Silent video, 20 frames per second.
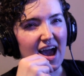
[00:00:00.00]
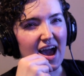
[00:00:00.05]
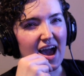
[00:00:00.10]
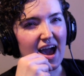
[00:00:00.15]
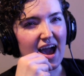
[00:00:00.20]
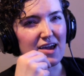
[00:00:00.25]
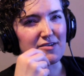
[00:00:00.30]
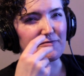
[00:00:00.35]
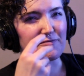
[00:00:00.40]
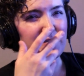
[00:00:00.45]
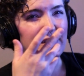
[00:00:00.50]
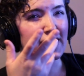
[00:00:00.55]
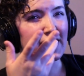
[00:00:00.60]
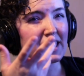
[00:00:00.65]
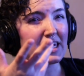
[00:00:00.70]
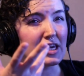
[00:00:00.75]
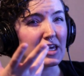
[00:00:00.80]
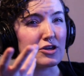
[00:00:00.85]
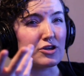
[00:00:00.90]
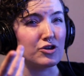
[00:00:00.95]
feel
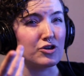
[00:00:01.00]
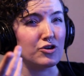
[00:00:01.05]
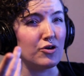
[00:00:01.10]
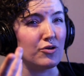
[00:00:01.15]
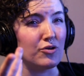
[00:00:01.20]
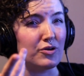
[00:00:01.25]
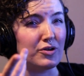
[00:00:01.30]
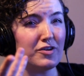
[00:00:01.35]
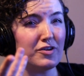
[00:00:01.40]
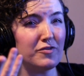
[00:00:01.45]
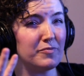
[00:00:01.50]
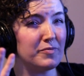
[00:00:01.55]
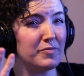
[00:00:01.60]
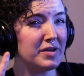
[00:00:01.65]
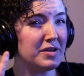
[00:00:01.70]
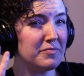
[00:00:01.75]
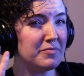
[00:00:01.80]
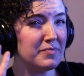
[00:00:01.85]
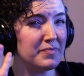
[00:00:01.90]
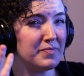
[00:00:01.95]
like it could have
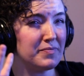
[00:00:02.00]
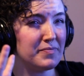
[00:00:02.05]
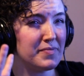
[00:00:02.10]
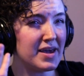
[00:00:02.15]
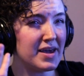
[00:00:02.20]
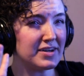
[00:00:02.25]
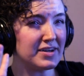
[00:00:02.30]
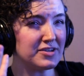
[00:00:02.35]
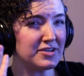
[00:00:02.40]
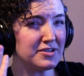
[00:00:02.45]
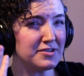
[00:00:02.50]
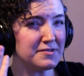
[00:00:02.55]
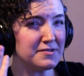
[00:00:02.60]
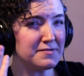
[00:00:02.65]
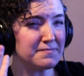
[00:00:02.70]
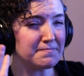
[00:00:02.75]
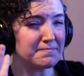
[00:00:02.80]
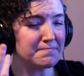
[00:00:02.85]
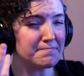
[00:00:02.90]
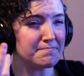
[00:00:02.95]
been better,
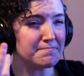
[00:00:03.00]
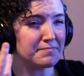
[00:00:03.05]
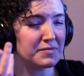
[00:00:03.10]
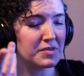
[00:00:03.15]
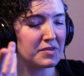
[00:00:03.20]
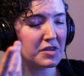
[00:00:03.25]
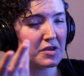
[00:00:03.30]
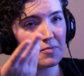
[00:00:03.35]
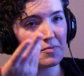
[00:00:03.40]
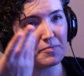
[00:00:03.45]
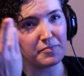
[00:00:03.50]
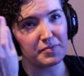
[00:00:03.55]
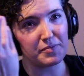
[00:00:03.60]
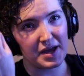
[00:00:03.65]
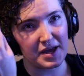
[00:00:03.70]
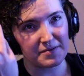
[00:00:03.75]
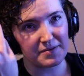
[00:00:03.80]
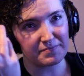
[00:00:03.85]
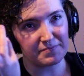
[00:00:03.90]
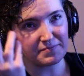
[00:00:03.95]

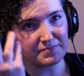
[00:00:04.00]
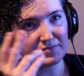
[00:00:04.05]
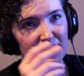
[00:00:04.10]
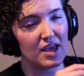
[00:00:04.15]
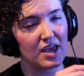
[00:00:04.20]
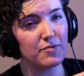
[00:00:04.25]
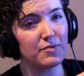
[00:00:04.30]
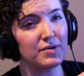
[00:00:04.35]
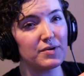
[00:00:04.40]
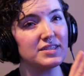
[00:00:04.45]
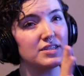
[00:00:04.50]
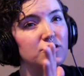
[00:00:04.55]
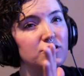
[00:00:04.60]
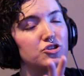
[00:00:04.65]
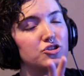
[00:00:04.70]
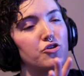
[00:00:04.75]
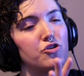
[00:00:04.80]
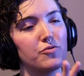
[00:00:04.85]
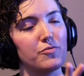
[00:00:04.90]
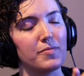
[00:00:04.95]
but it wasn't
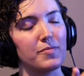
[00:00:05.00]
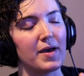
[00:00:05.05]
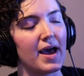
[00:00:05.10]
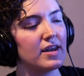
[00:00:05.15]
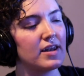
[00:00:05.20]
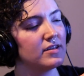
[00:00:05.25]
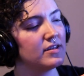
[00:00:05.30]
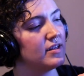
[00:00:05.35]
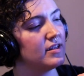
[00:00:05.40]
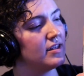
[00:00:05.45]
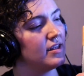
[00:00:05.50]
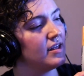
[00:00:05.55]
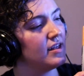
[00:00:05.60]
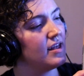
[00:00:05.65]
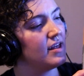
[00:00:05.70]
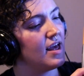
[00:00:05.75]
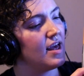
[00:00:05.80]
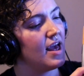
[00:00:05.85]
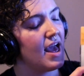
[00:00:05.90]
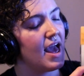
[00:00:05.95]
too bad.
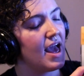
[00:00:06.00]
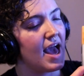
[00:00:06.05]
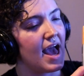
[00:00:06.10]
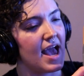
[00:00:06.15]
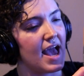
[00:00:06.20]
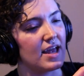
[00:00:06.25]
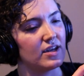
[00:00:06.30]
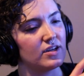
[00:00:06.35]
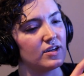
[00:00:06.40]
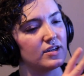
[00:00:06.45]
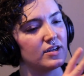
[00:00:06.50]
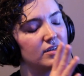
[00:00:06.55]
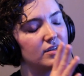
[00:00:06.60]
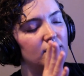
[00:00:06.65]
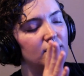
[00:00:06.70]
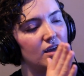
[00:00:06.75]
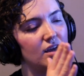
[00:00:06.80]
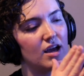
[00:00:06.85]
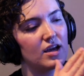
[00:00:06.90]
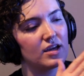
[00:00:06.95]
And
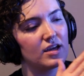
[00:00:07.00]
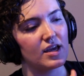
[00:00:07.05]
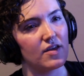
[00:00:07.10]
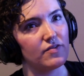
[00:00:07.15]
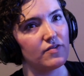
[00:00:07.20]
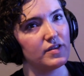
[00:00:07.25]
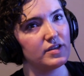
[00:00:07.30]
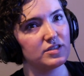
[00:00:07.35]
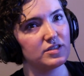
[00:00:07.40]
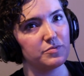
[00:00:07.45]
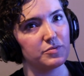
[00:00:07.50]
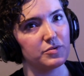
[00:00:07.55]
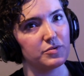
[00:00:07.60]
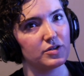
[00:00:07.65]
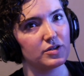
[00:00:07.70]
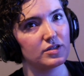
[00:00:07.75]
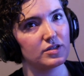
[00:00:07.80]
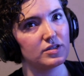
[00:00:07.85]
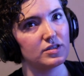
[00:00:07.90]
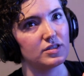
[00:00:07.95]
again, this
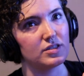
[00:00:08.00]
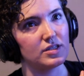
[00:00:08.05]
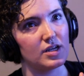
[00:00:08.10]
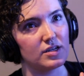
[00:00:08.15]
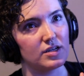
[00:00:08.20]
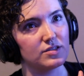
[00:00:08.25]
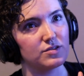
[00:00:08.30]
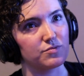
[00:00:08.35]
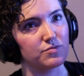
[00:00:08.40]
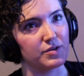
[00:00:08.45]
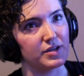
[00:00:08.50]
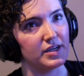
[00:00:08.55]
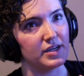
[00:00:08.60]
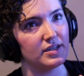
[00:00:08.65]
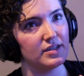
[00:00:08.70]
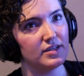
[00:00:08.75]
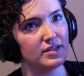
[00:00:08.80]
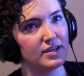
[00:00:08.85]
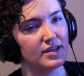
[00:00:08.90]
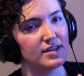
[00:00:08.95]
book does
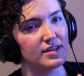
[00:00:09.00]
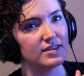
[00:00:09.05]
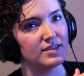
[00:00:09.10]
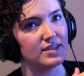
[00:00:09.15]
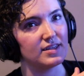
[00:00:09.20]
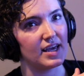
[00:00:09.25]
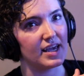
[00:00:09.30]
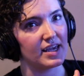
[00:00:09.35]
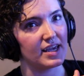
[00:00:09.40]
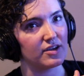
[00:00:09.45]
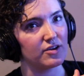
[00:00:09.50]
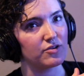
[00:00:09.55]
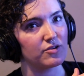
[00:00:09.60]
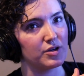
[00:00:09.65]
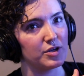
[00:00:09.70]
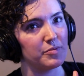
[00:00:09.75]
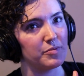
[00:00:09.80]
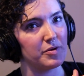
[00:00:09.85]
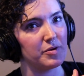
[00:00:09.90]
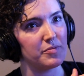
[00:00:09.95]
read like a
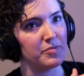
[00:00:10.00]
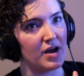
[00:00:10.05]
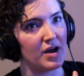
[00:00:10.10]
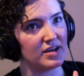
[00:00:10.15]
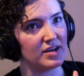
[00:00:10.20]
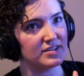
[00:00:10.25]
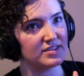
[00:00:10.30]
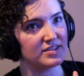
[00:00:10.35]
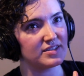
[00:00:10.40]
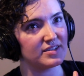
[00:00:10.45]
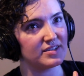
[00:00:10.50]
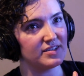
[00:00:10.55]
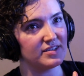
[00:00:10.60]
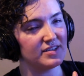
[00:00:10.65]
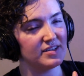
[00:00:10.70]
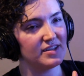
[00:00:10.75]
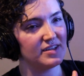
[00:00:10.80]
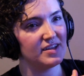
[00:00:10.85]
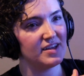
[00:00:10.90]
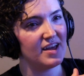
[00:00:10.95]
creepypasta,
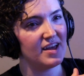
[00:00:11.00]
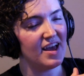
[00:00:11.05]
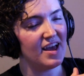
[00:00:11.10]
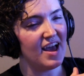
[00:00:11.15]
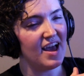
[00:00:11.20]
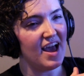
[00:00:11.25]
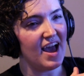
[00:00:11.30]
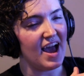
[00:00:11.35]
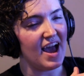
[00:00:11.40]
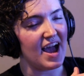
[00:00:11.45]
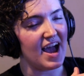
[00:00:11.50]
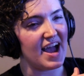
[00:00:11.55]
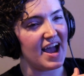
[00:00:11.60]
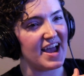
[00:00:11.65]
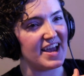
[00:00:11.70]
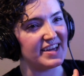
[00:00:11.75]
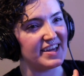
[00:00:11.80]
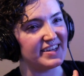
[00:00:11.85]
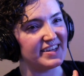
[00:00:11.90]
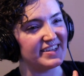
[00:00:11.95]

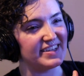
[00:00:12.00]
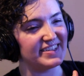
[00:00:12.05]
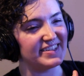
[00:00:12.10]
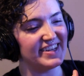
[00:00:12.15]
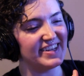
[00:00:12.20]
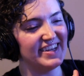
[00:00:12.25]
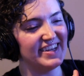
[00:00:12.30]
and